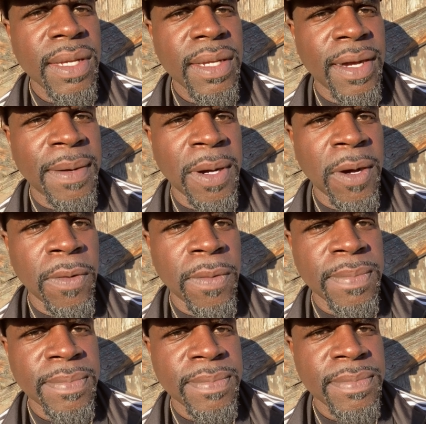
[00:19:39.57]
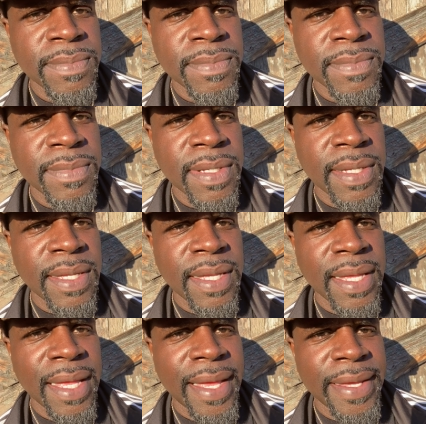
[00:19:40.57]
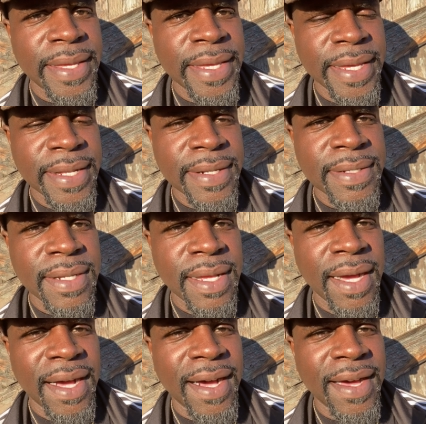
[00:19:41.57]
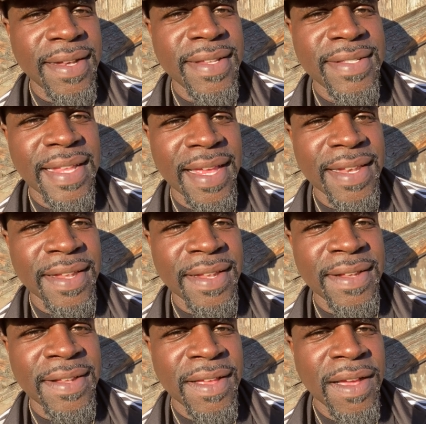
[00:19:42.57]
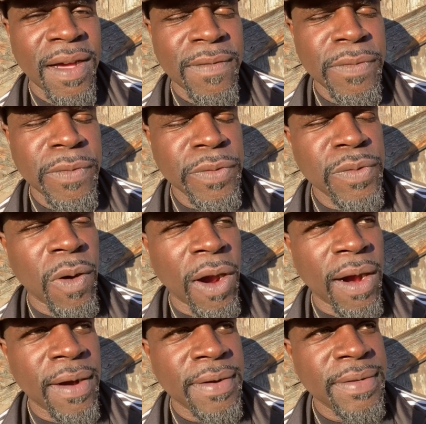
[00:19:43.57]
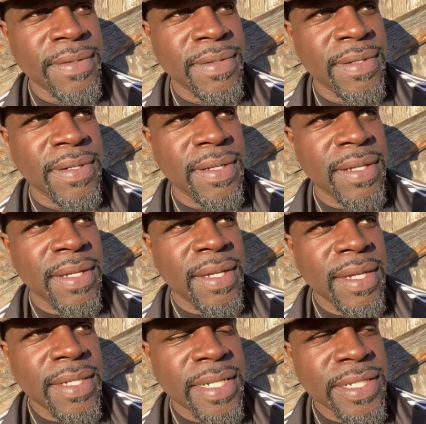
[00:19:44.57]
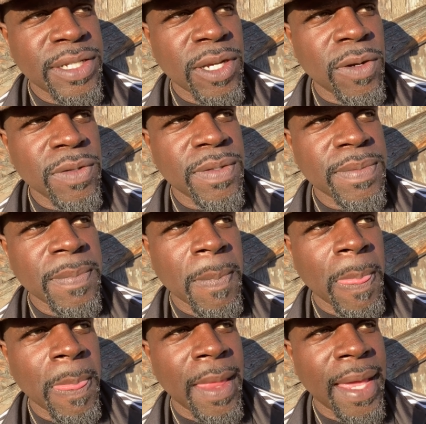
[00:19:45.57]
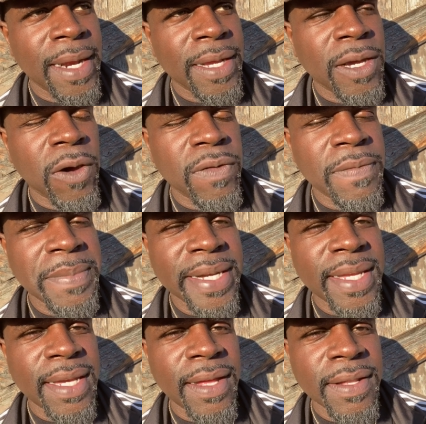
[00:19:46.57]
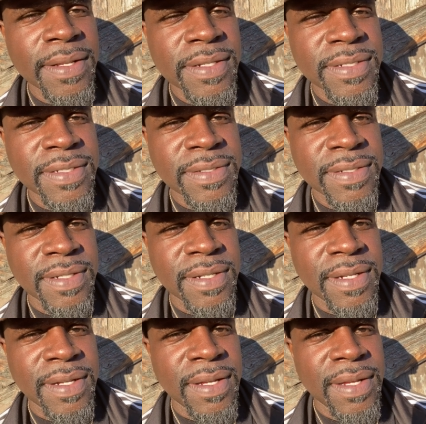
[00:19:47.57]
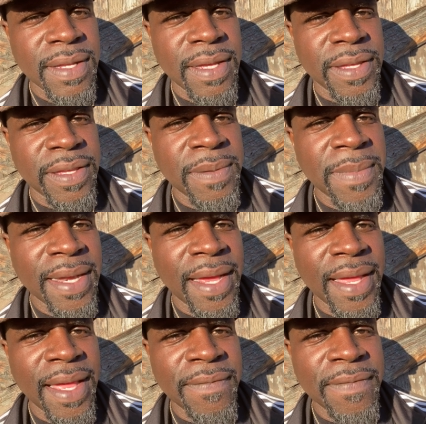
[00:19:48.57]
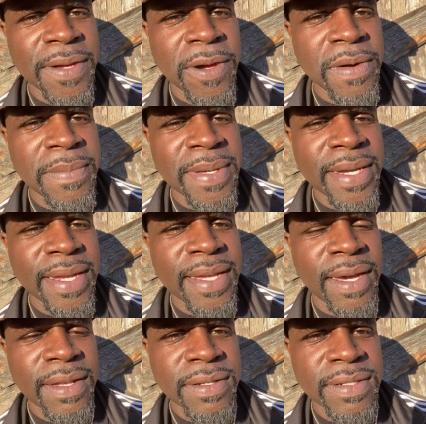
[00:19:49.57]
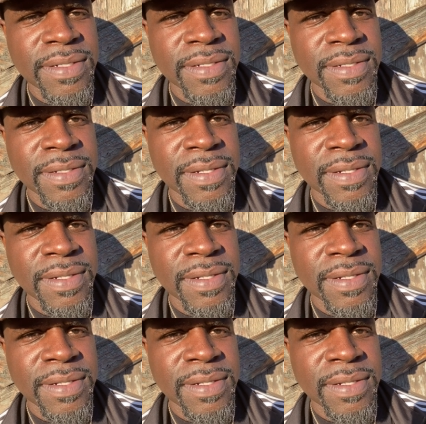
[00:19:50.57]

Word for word: Come home and get an understanding of who you are. See, Joseph had a coat of many colors. And you may not have a coat of many colors,